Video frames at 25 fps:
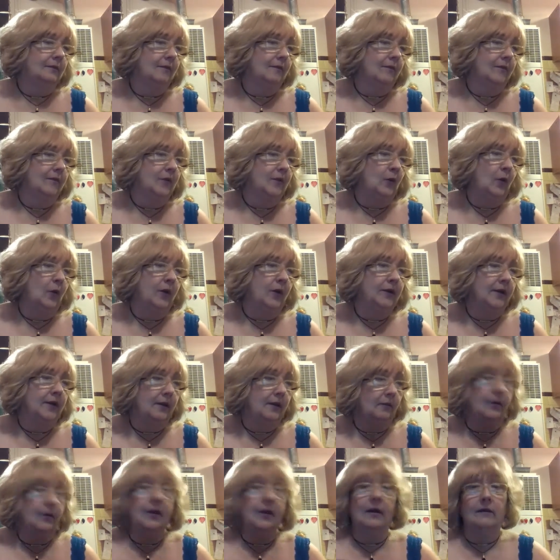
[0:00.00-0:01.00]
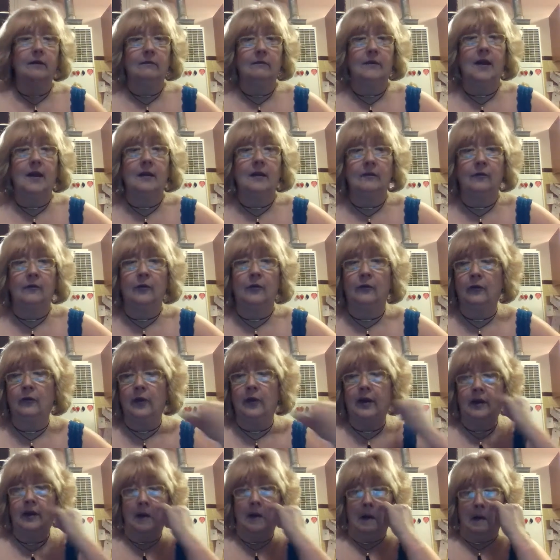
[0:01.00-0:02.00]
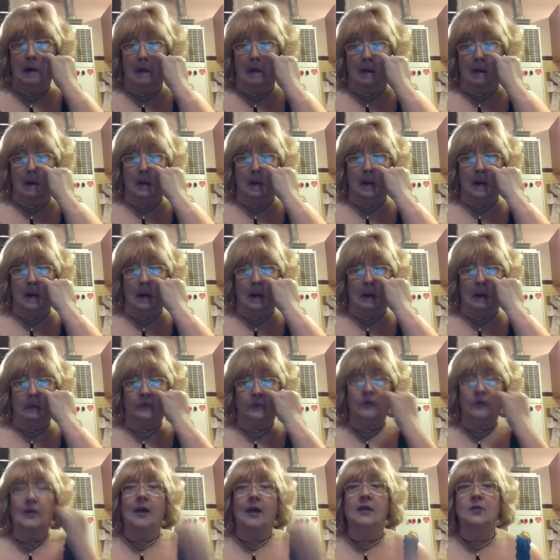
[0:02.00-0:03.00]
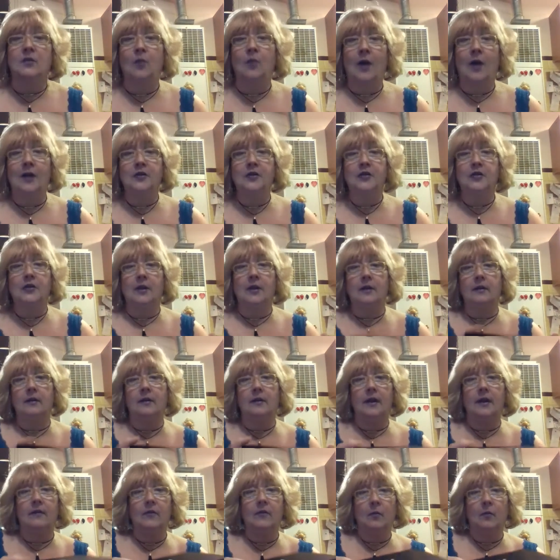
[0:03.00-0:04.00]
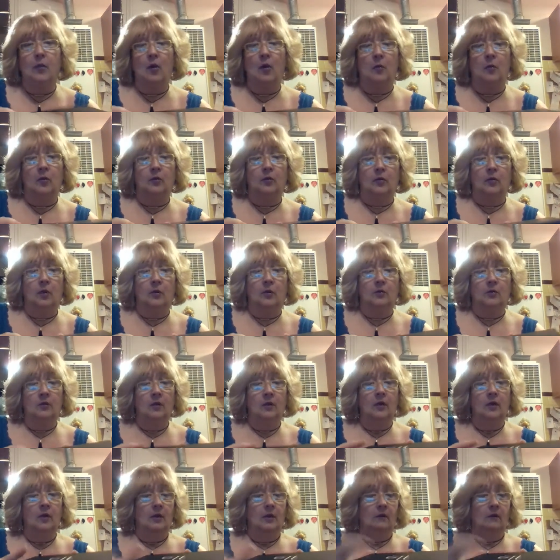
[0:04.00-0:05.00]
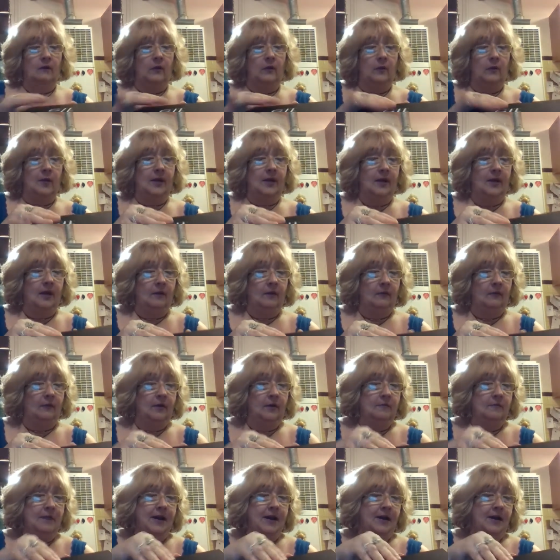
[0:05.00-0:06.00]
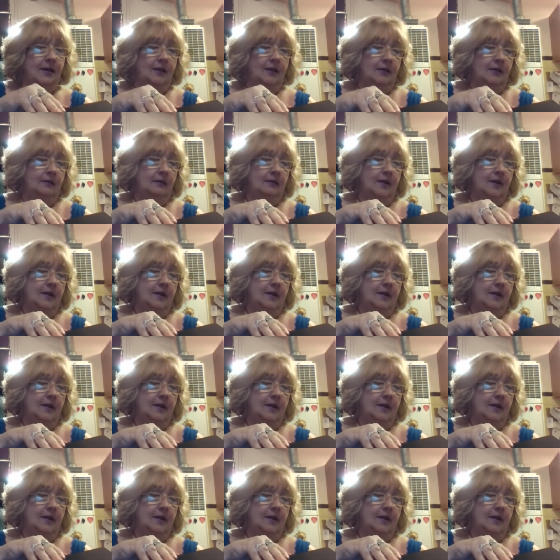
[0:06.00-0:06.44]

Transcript: the one that we had gotten for free. if you guys watched, I gave the promo code. Everybody got a free palette. Not